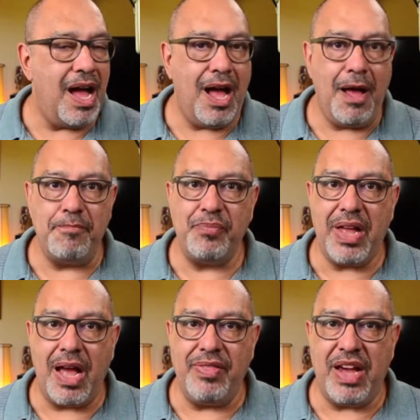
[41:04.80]

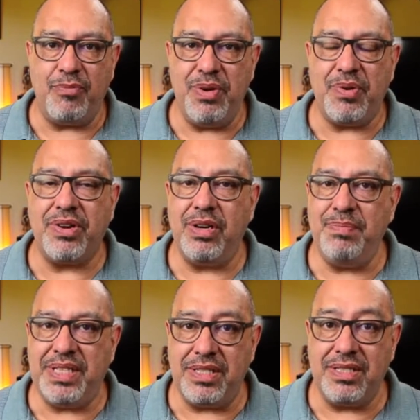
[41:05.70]
that we were going
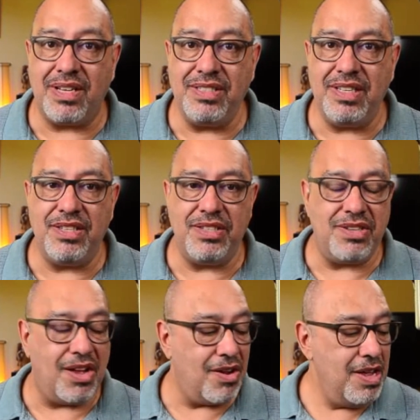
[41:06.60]
to be discussing
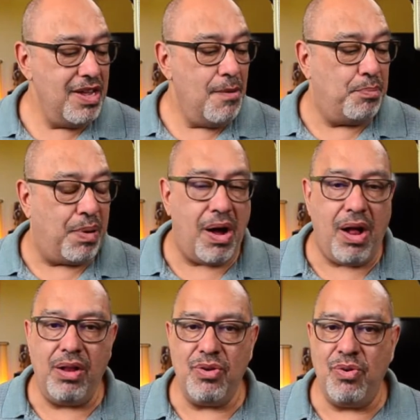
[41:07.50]
this song,
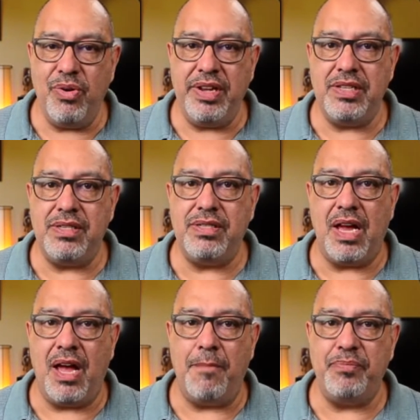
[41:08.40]
Paul, who
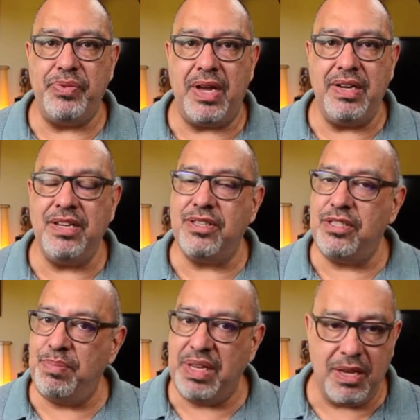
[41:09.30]
is an
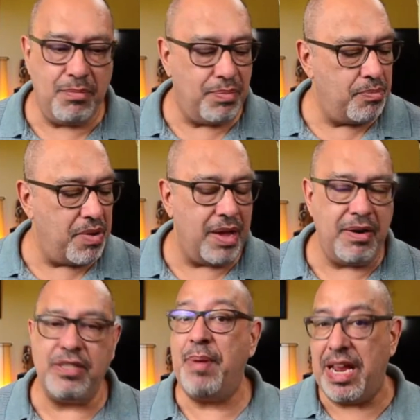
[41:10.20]
English-speaking
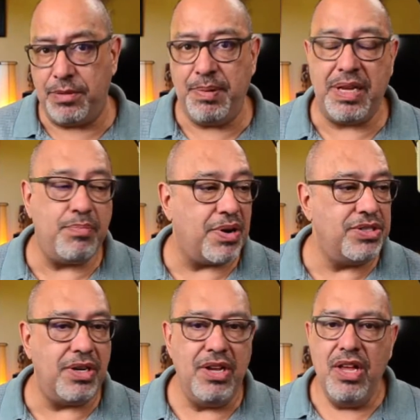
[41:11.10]
and Spanish-speaking
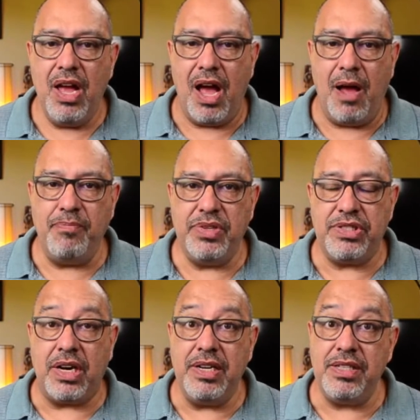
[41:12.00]
person,
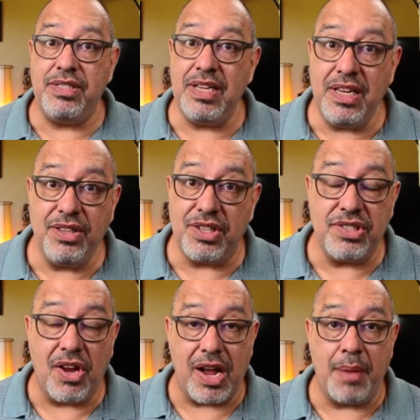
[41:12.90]
started singing
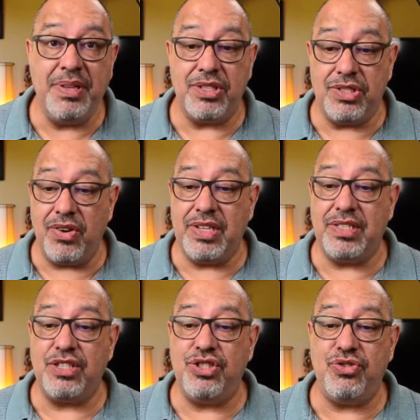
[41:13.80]
the song. I mean, the song
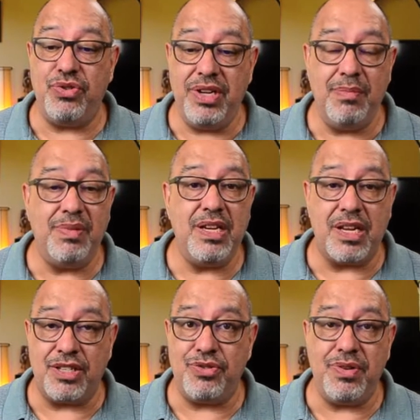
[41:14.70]
is
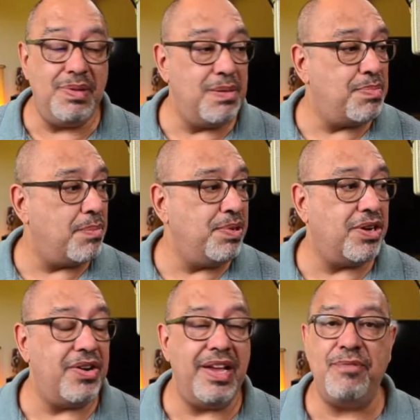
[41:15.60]
extremely, extremely
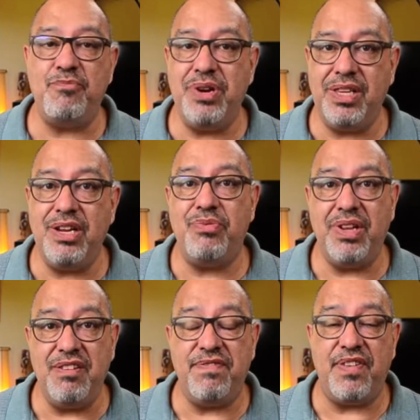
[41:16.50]
popular and really,
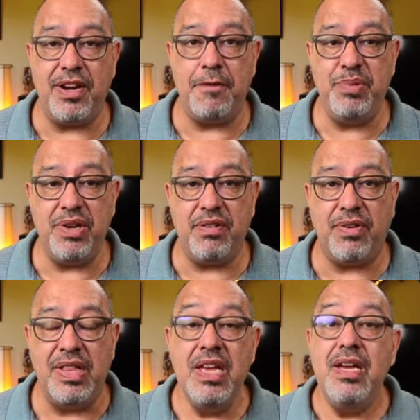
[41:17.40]
really fun and
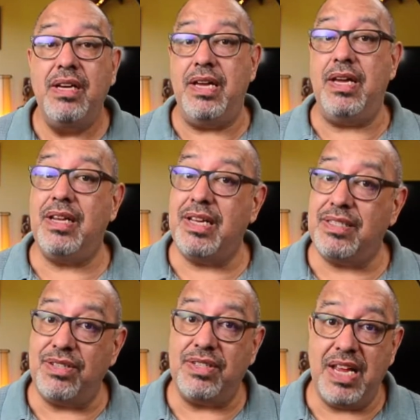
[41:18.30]
beautiful.
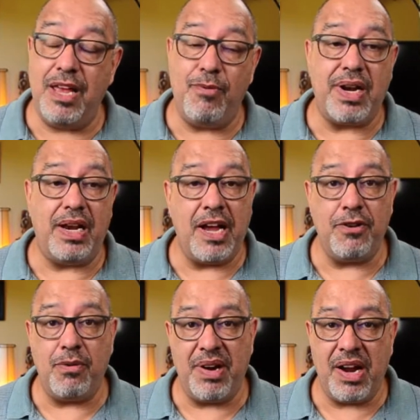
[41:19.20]
Needless to say, when
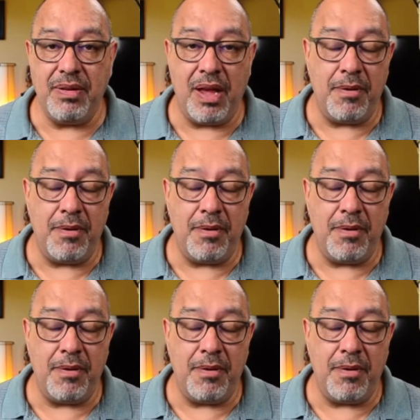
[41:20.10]
Alejandro